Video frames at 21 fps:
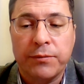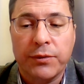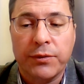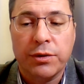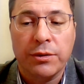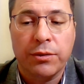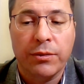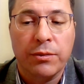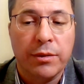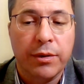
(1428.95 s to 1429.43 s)

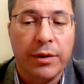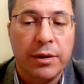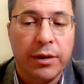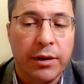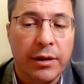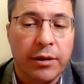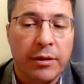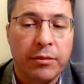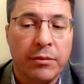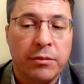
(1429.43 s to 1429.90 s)
So
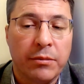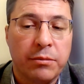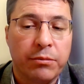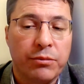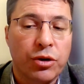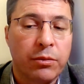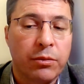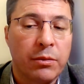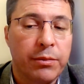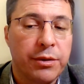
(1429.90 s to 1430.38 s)

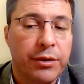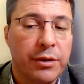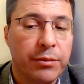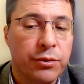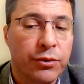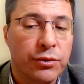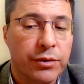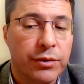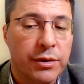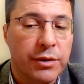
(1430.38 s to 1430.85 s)
probably
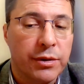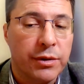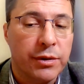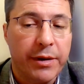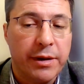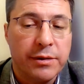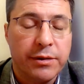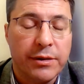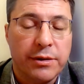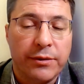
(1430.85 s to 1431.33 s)
the most
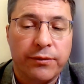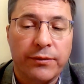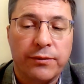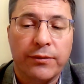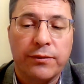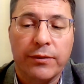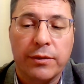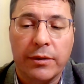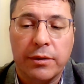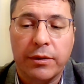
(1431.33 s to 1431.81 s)

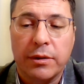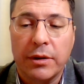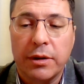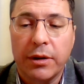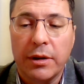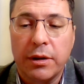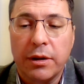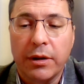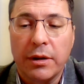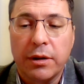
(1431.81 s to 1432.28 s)
expensive
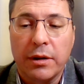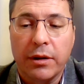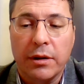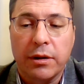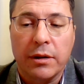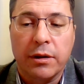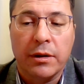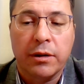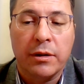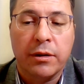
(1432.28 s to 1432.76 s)

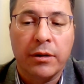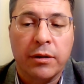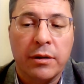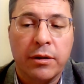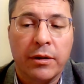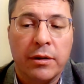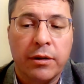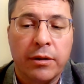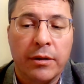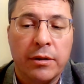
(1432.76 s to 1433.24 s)

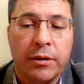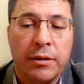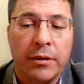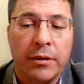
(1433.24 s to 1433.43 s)
on